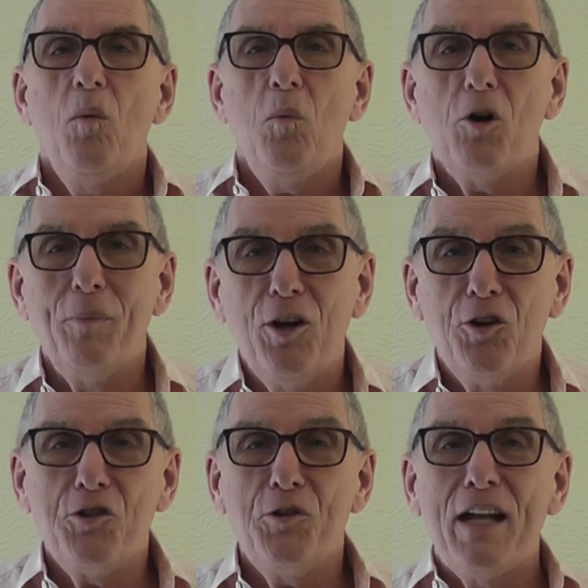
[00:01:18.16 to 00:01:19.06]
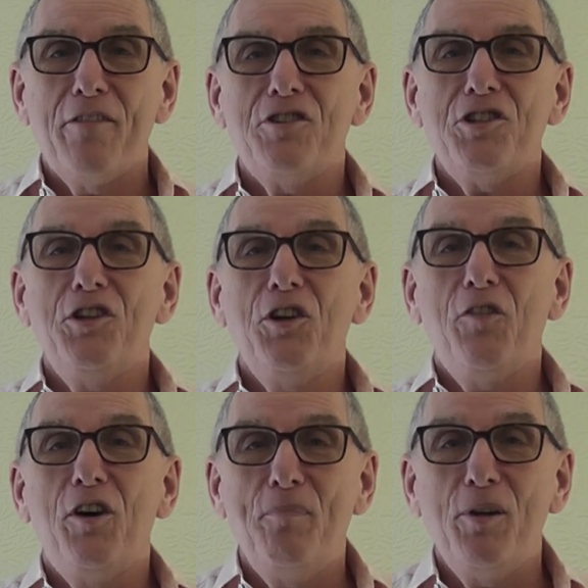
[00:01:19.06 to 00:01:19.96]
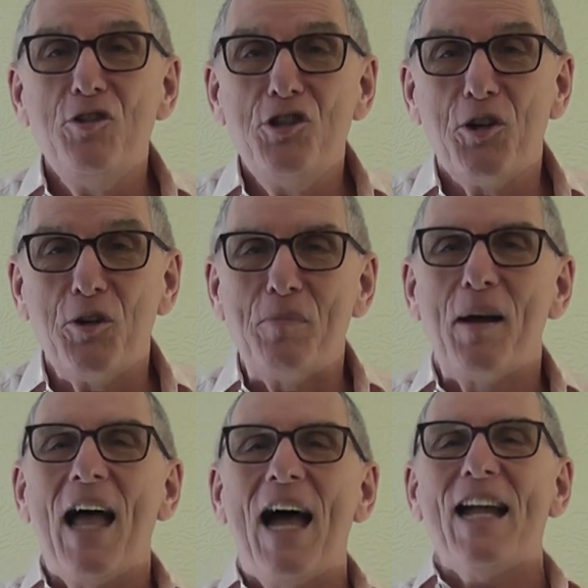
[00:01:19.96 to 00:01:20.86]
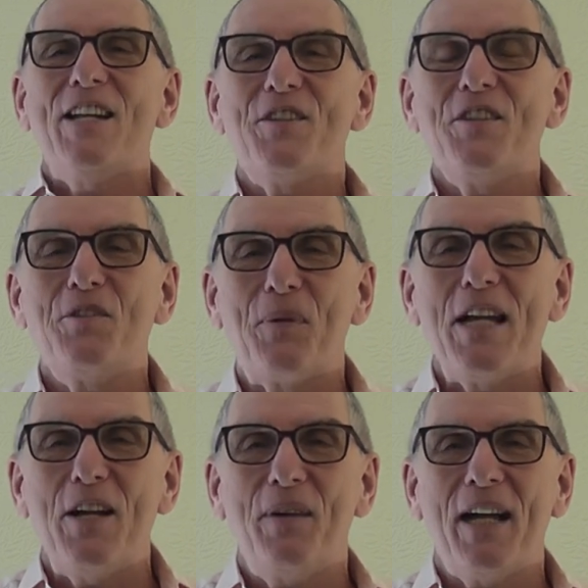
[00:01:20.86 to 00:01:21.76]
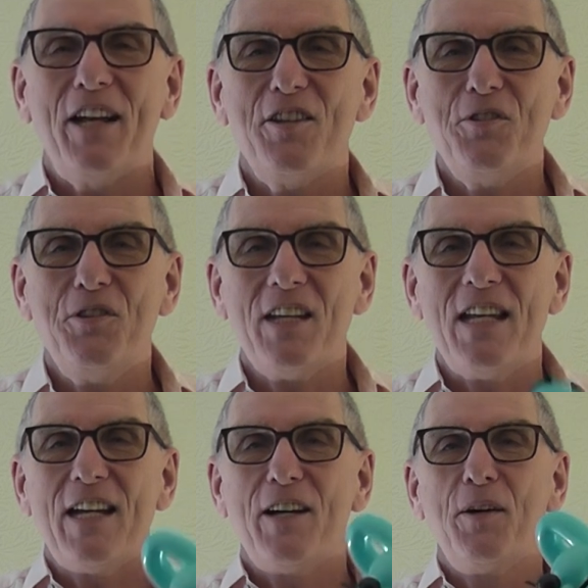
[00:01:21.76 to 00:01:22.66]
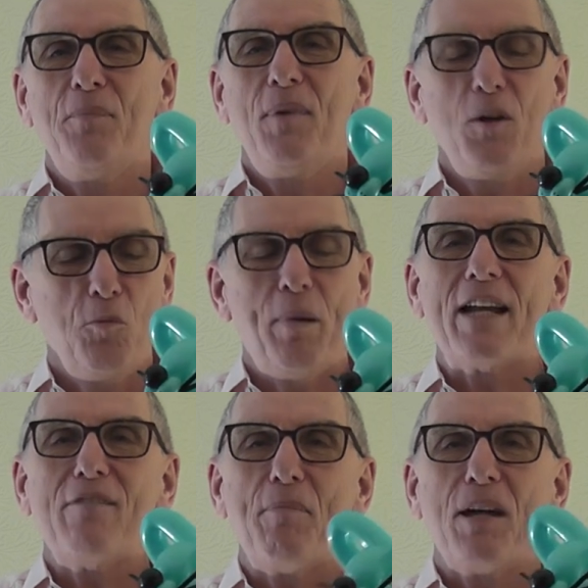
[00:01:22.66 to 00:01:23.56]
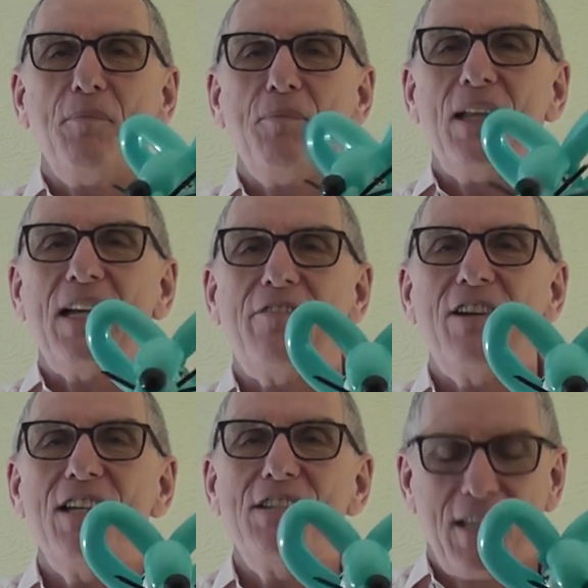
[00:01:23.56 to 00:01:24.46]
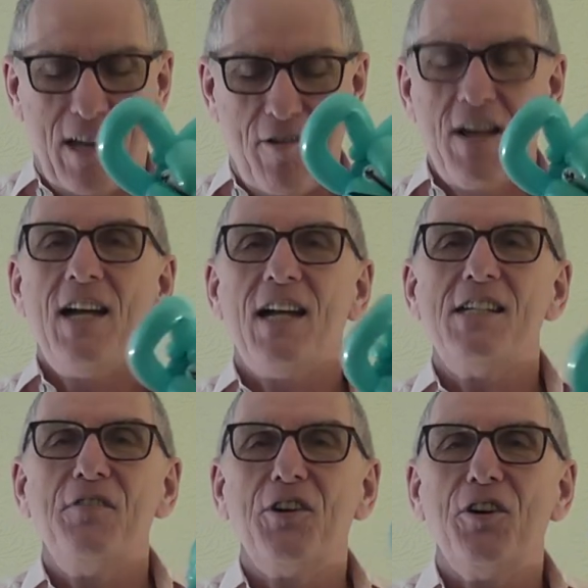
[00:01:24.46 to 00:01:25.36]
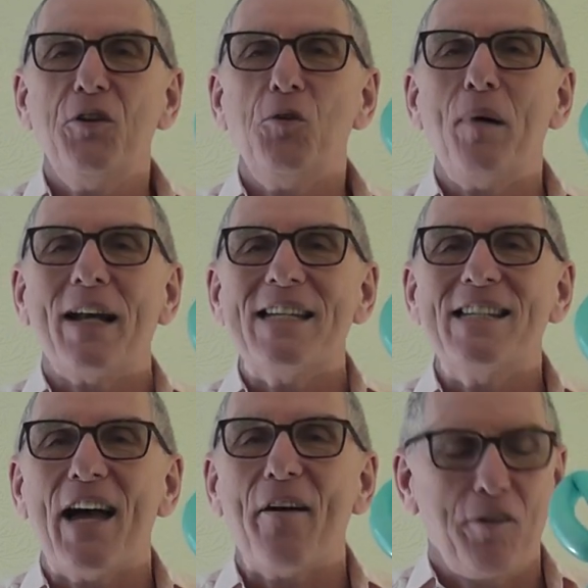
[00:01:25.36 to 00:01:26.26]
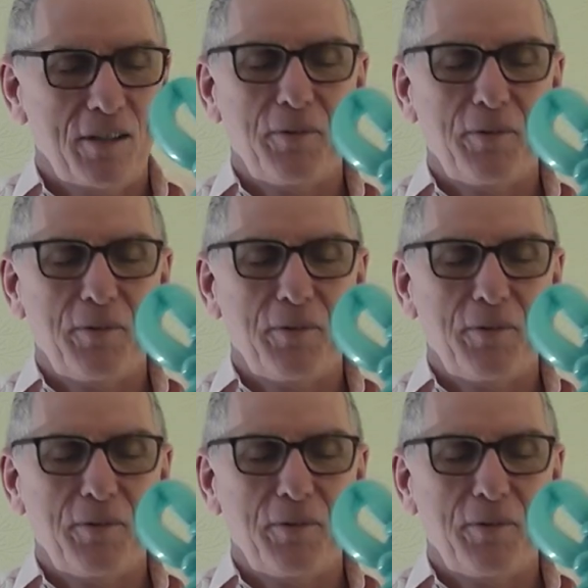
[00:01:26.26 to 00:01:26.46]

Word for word: Welcome along to another edition of uh, Balloon Tube, and uh, this week we're going to do the uh, little bunny rabbit. Here he is. He's even got a little bunny towel.